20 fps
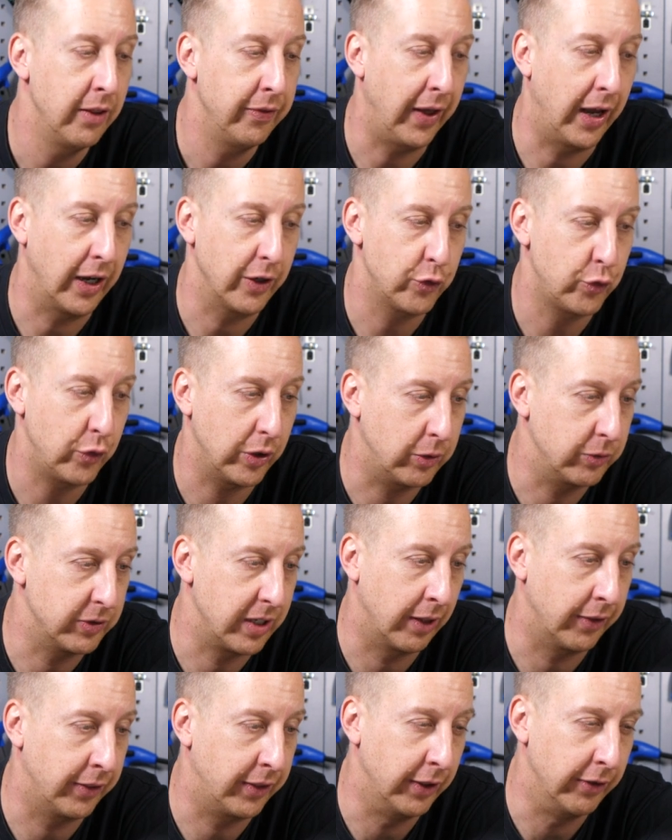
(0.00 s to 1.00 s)
that
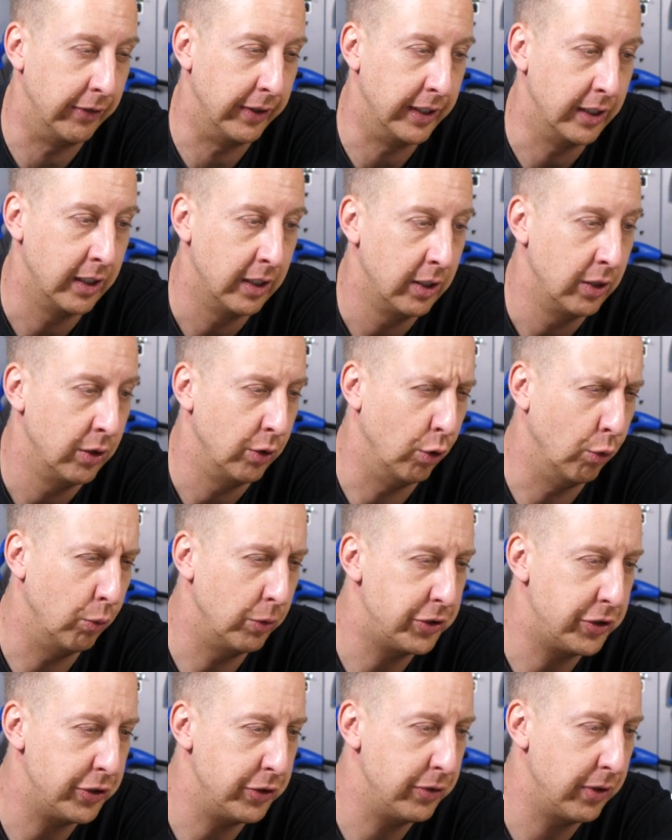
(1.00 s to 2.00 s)
trickle-down theory, or
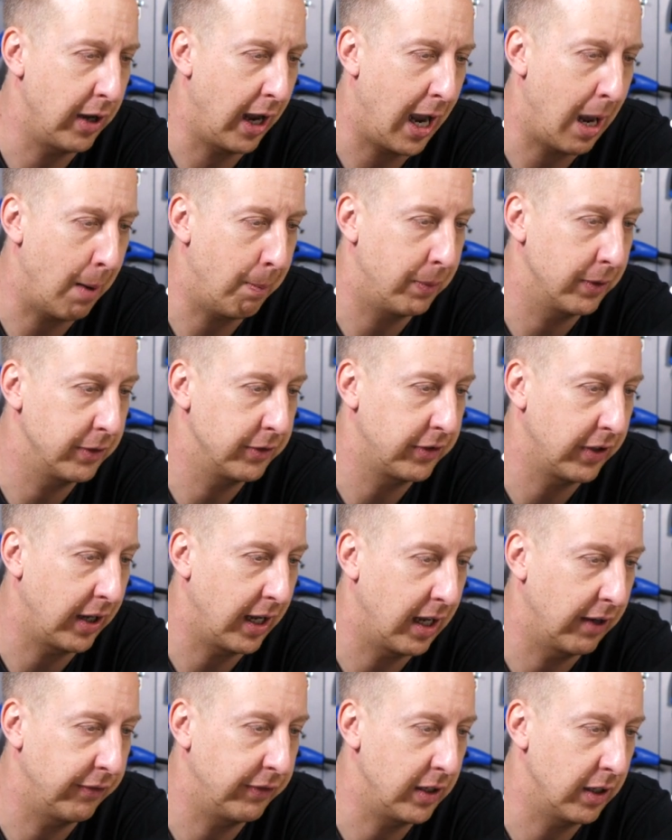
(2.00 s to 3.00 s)
would you happen to
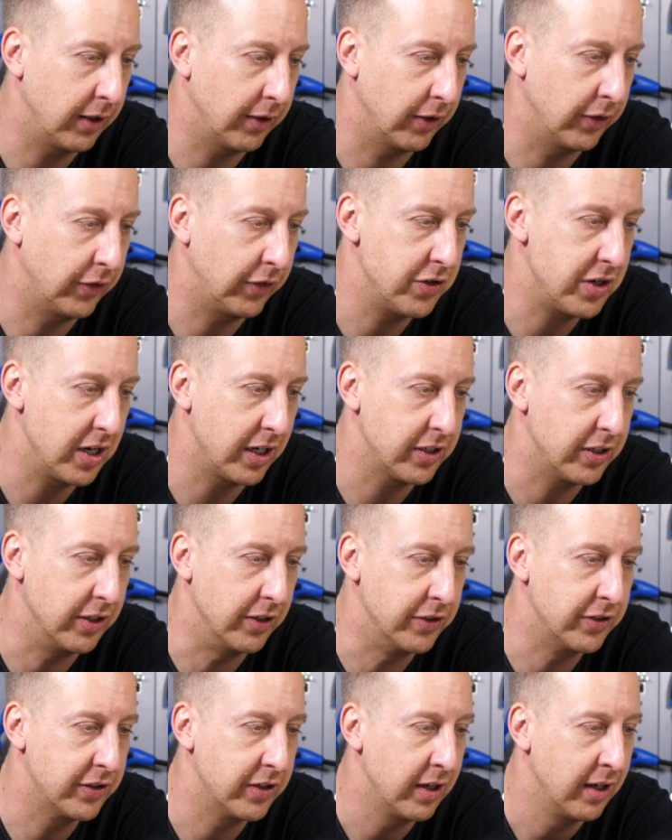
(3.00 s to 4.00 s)
have any other
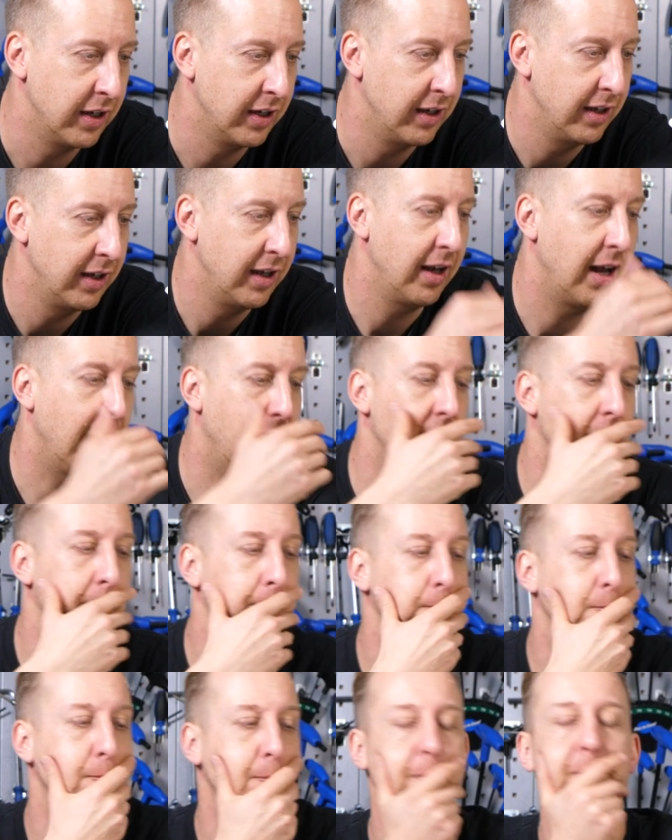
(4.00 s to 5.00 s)
suggestions?
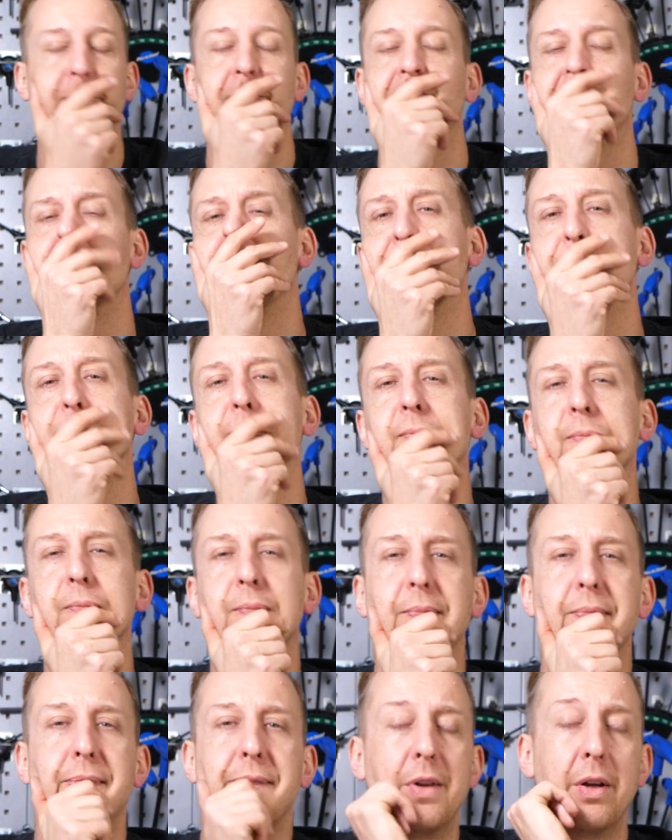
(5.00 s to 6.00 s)
Um,
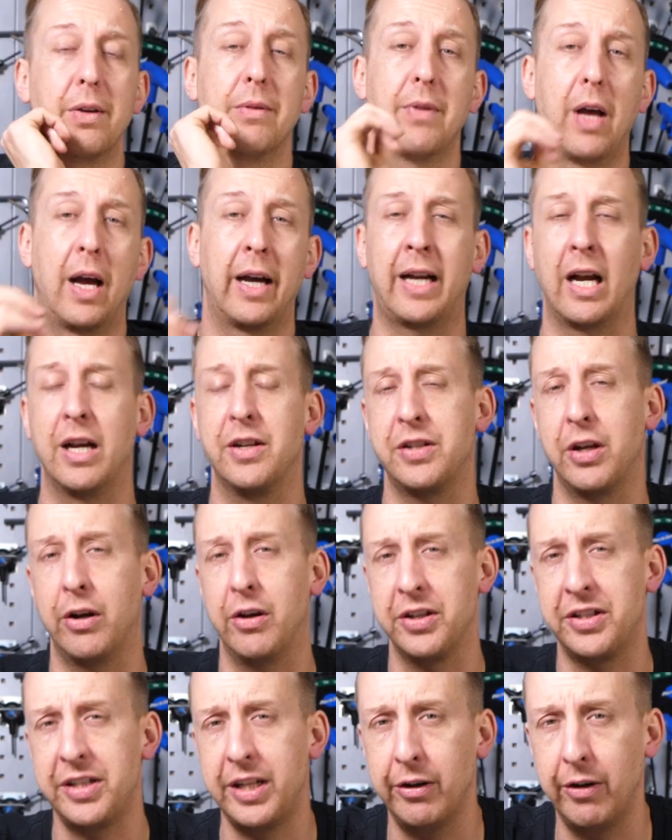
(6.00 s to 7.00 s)
okay, so
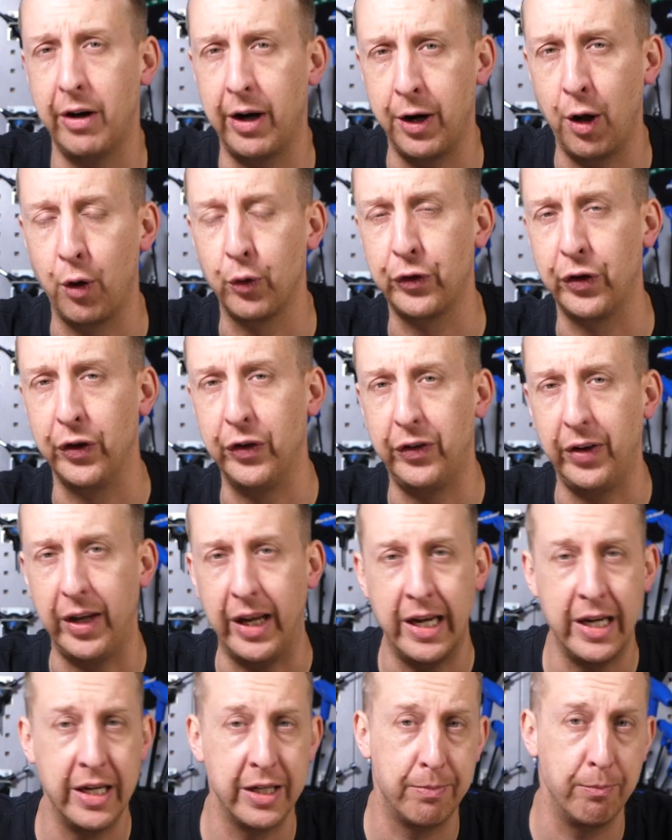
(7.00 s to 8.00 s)
Acera and Altus
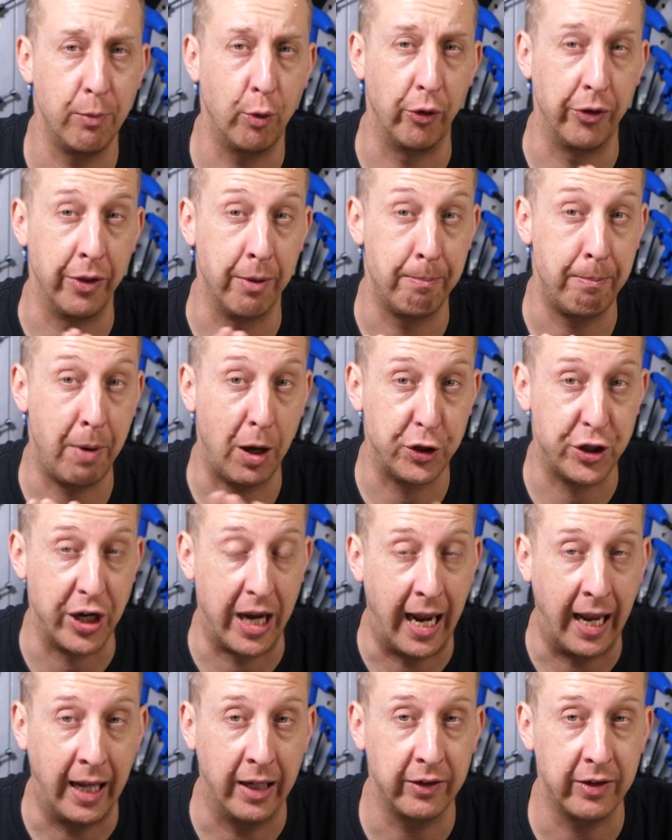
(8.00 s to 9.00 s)
is more at the
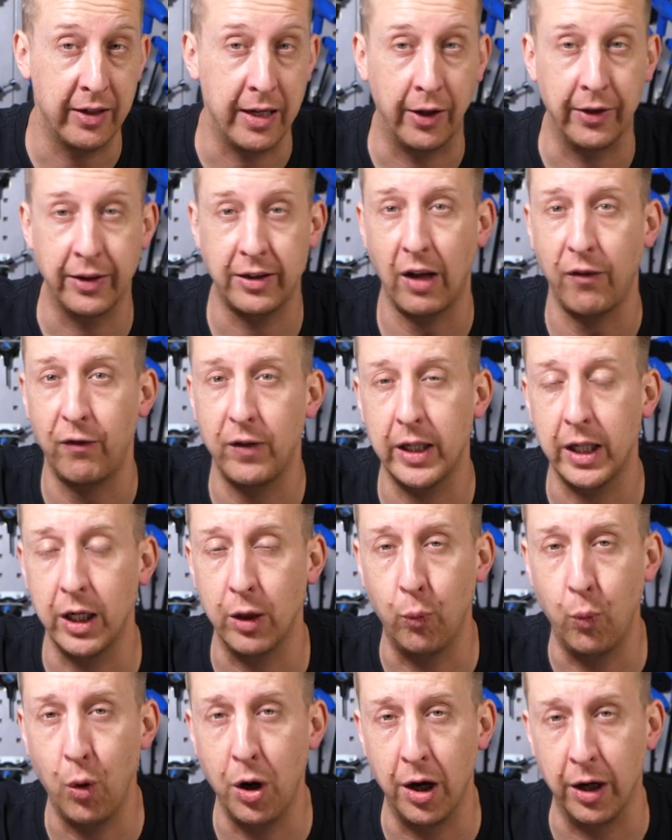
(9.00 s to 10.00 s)
budget end. Now, they're definitely
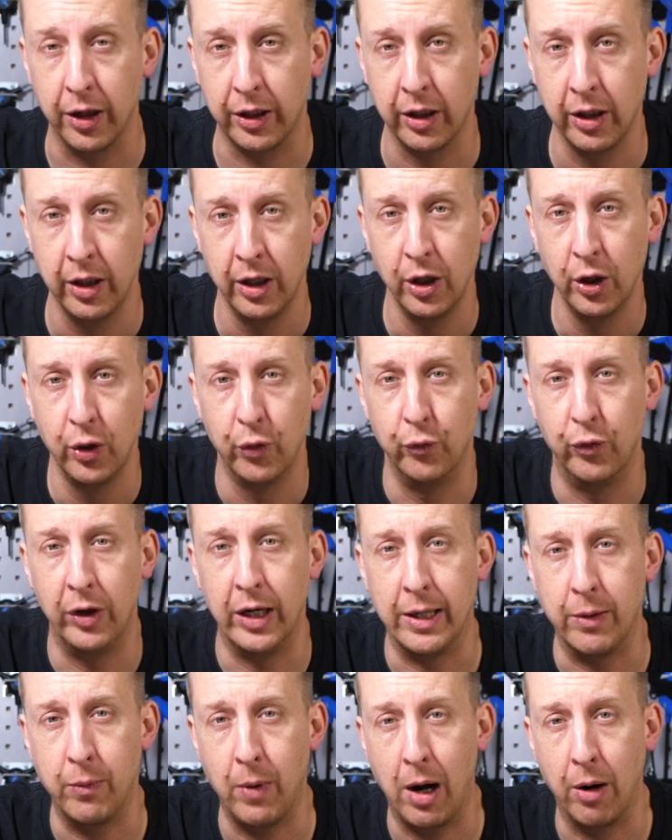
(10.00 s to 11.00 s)
going to work
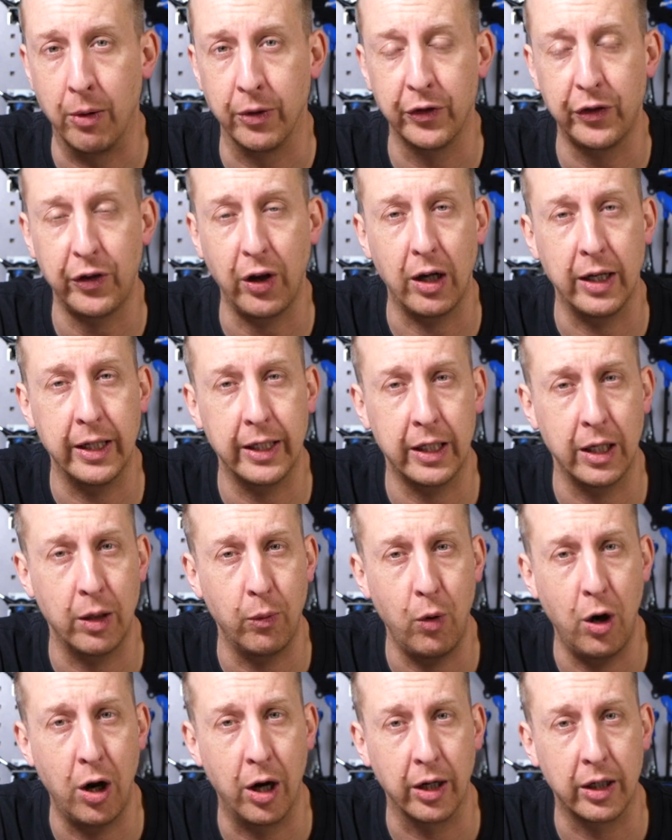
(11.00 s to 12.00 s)
really well, and certainly going
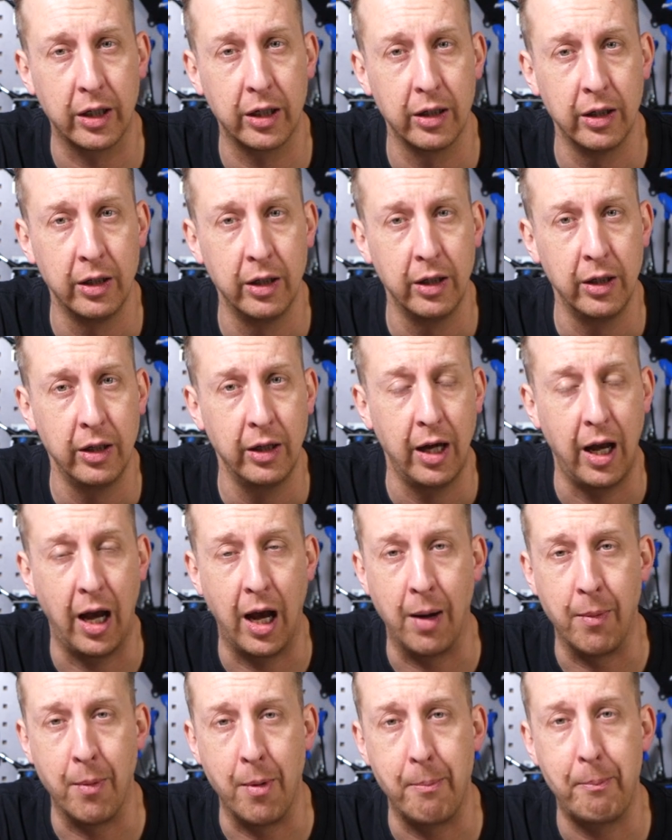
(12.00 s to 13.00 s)
to work
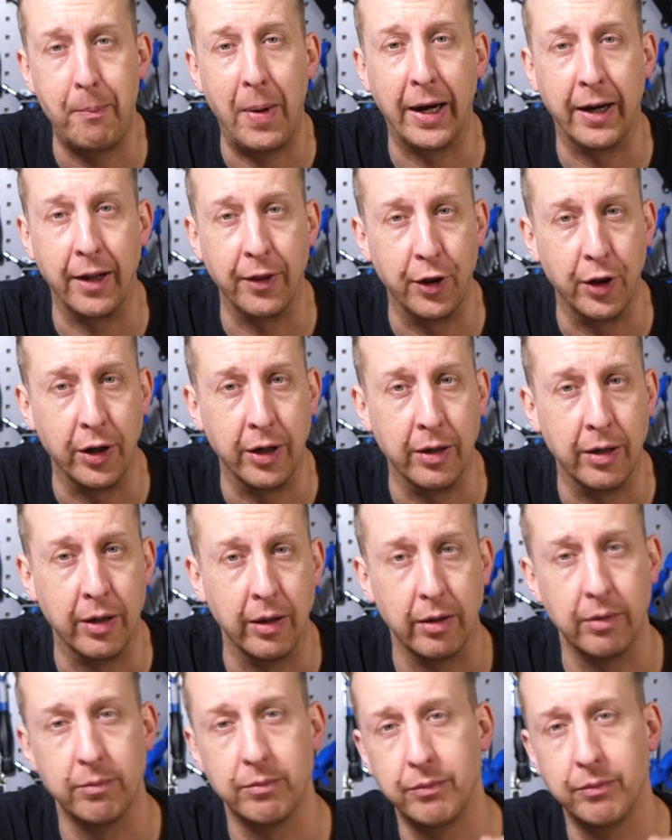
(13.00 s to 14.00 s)
um, better than